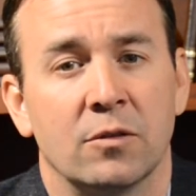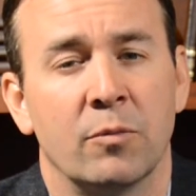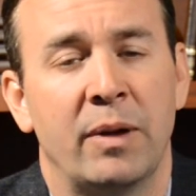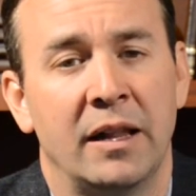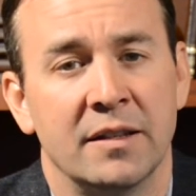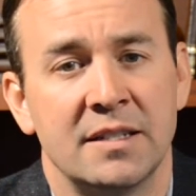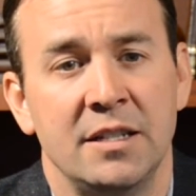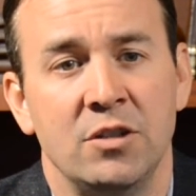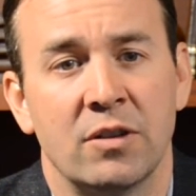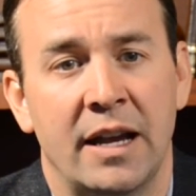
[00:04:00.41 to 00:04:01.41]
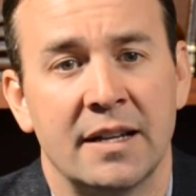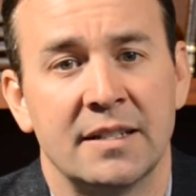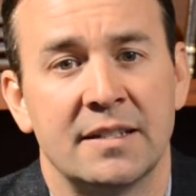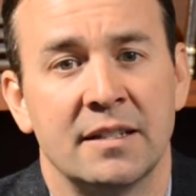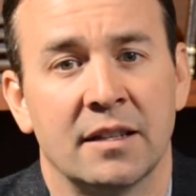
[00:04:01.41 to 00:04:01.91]
or balancing your
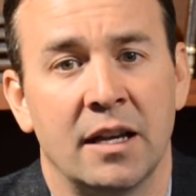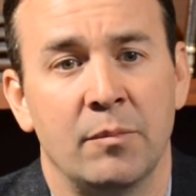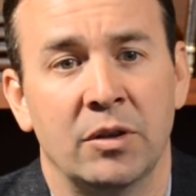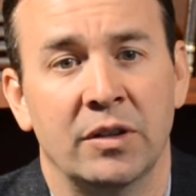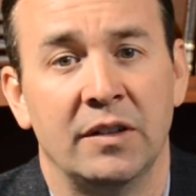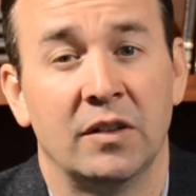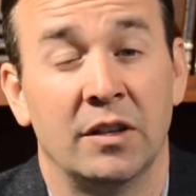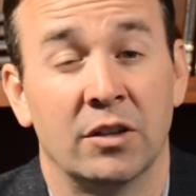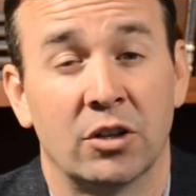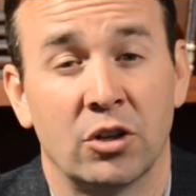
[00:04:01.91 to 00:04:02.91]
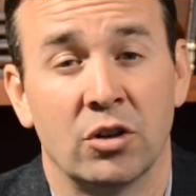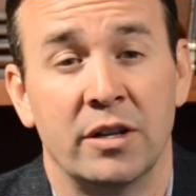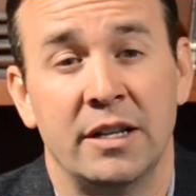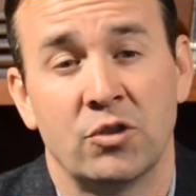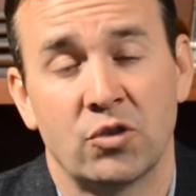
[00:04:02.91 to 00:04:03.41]
assets and liabilities in the
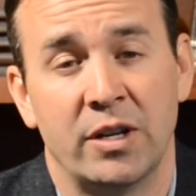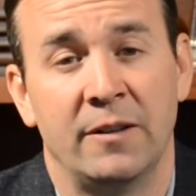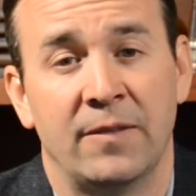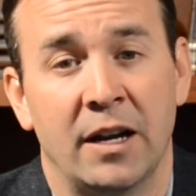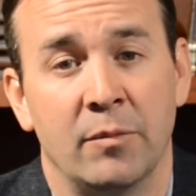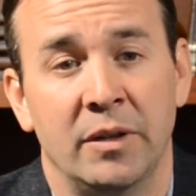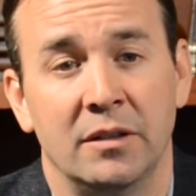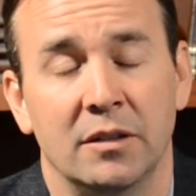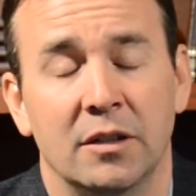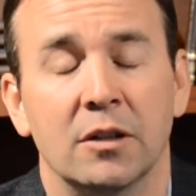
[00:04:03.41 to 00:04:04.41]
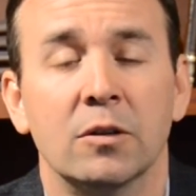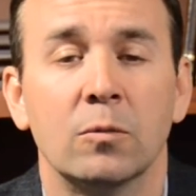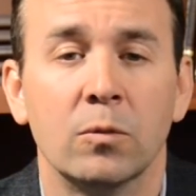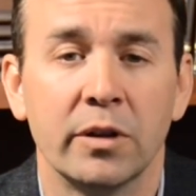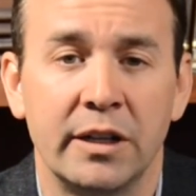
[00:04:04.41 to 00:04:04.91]
current interest rate environment,
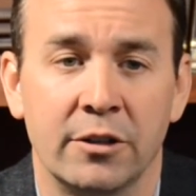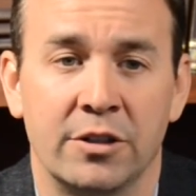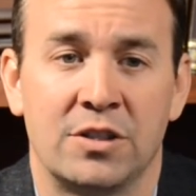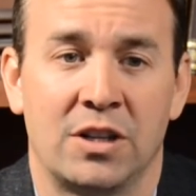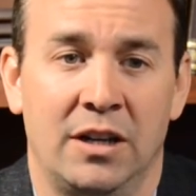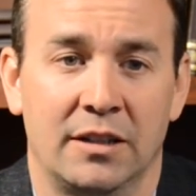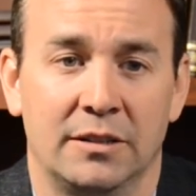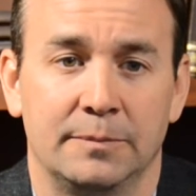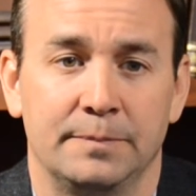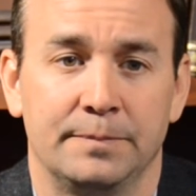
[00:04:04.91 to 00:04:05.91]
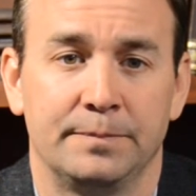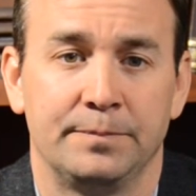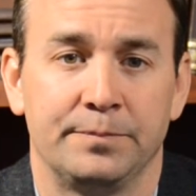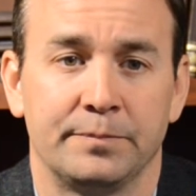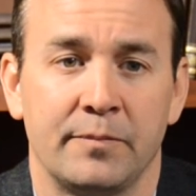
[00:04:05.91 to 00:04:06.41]
we're here to talk.
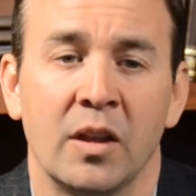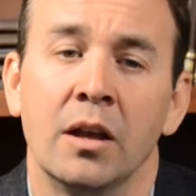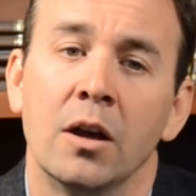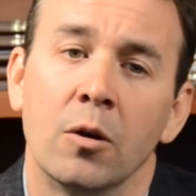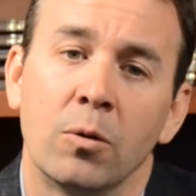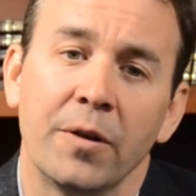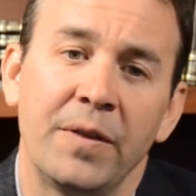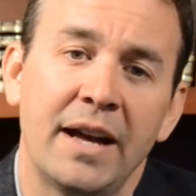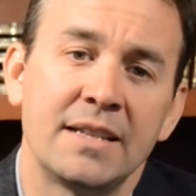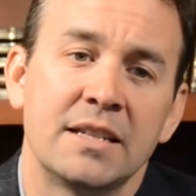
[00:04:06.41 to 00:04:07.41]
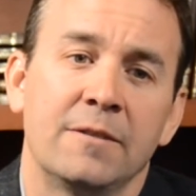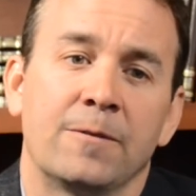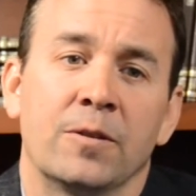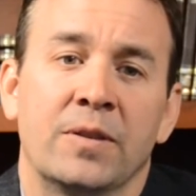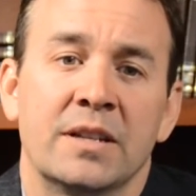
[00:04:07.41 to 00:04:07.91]
Well, that's it
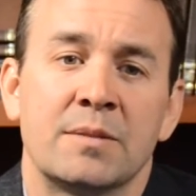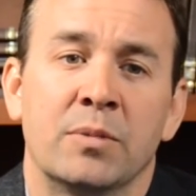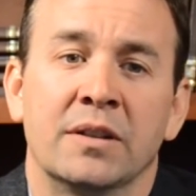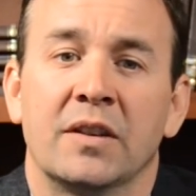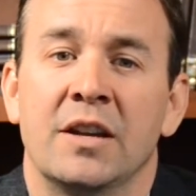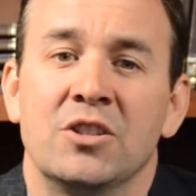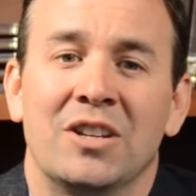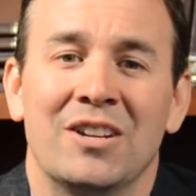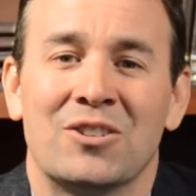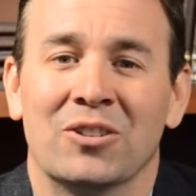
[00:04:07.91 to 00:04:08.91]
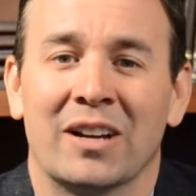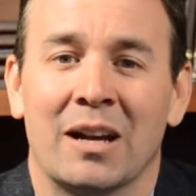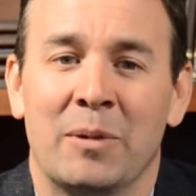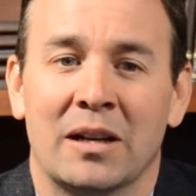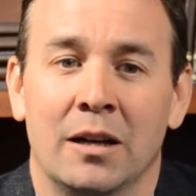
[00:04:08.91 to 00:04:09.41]
for this month's educational
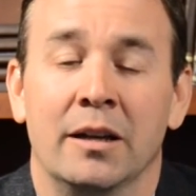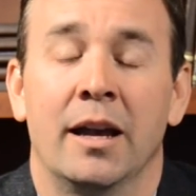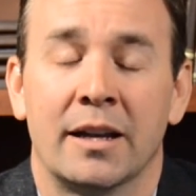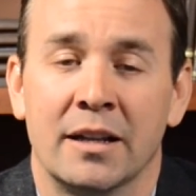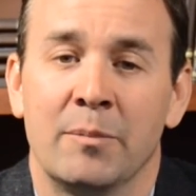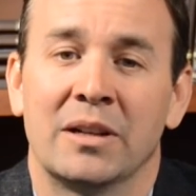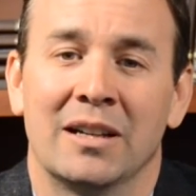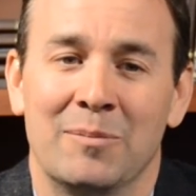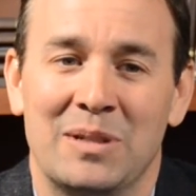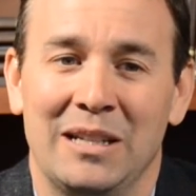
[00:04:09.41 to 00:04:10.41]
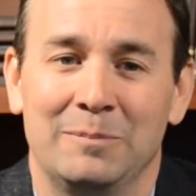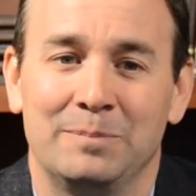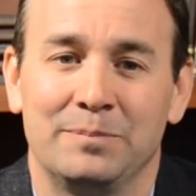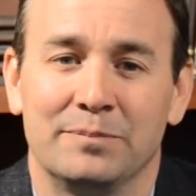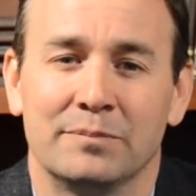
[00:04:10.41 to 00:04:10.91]
economic update.
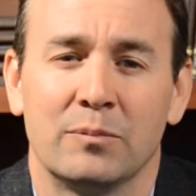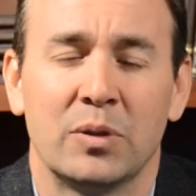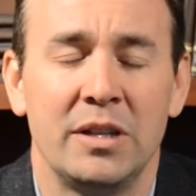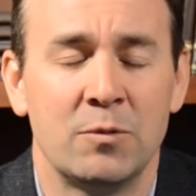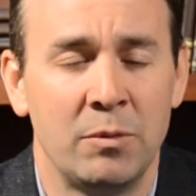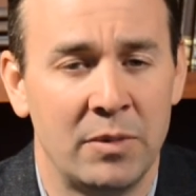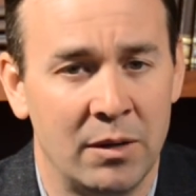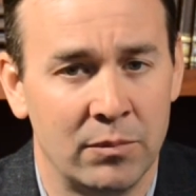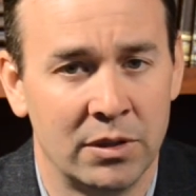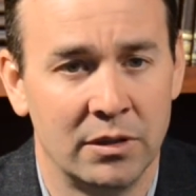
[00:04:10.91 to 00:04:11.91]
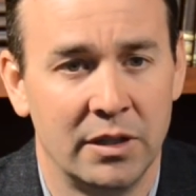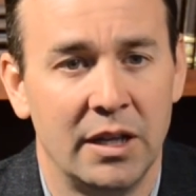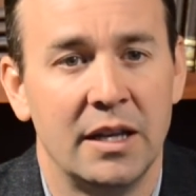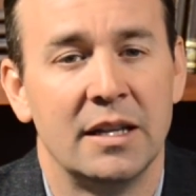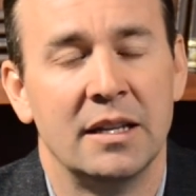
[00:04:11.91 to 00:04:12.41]
Please remember,
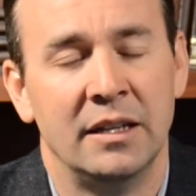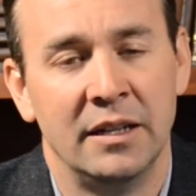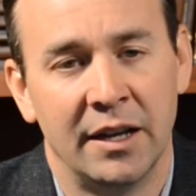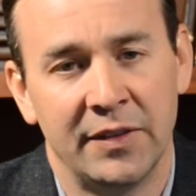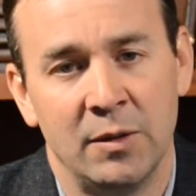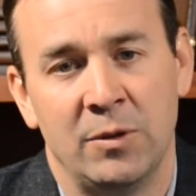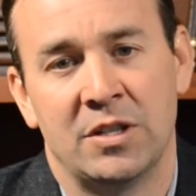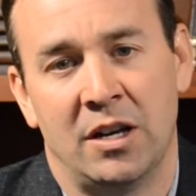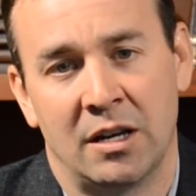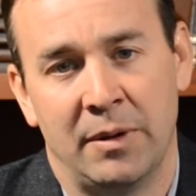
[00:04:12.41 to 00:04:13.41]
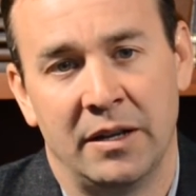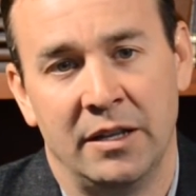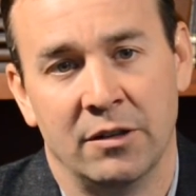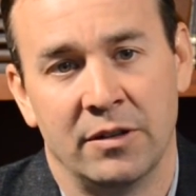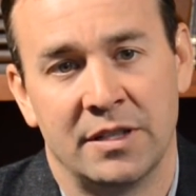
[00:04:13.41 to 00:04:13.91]
nothing we talk about
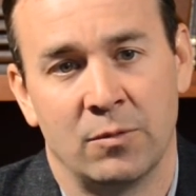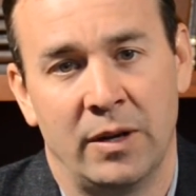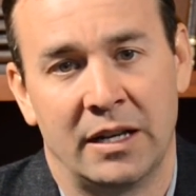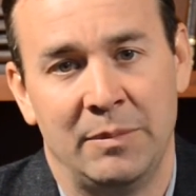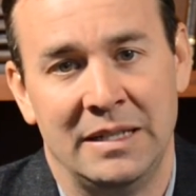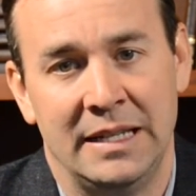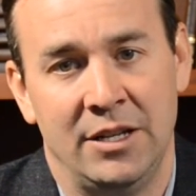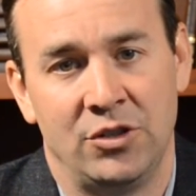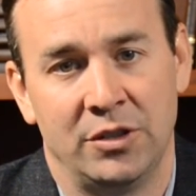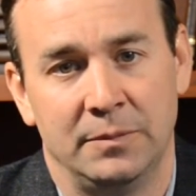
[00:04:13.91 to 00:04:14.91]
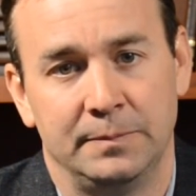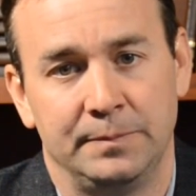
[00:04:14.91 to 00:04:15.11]
here is a recommendation.